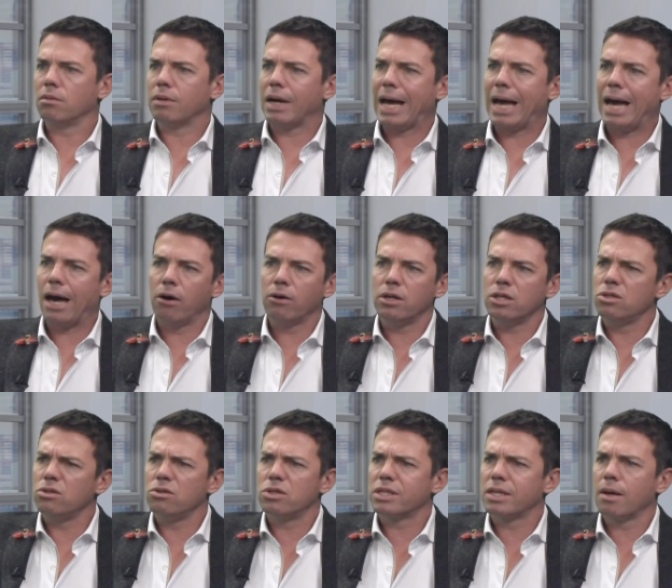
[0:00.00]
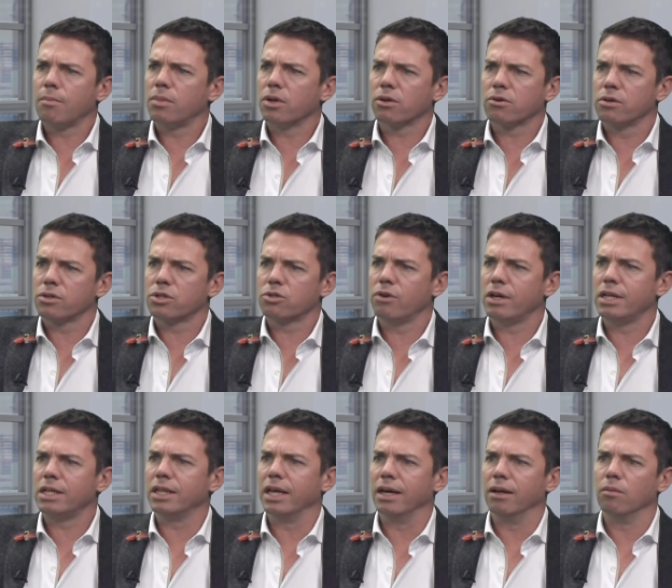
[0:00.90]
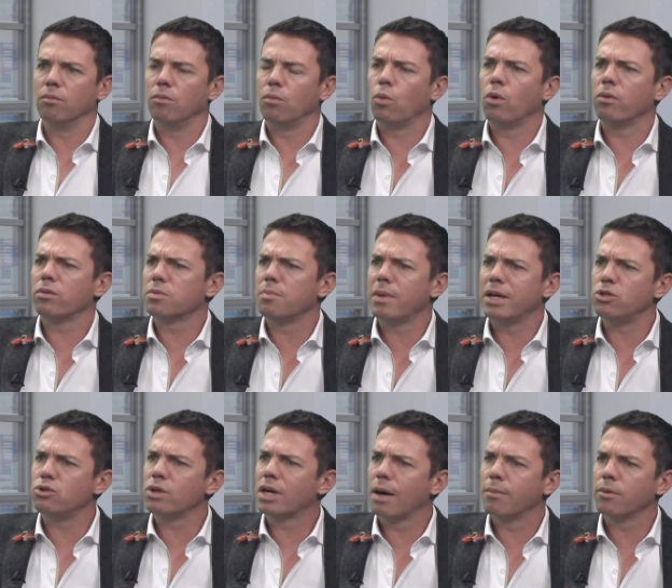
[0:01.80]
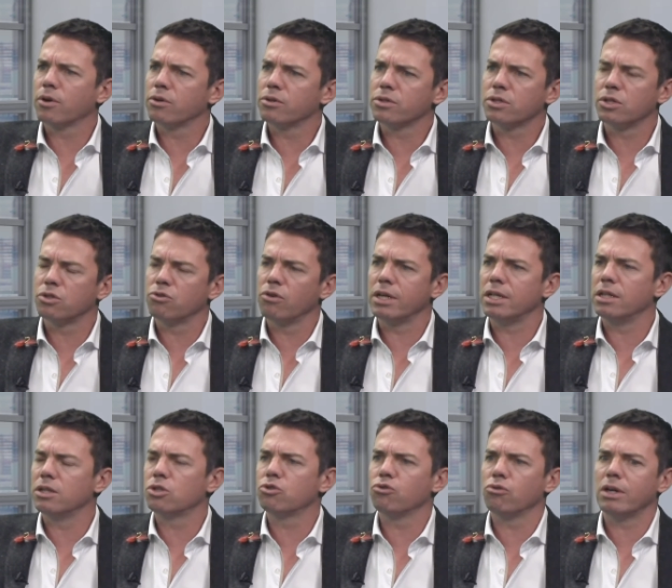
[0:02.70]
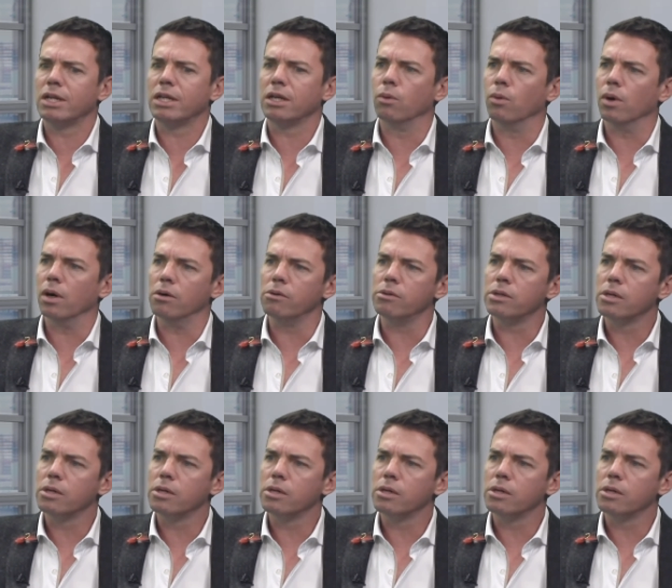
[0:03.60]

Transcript: How did you stumble across trading then, and what's made you come across the trading world?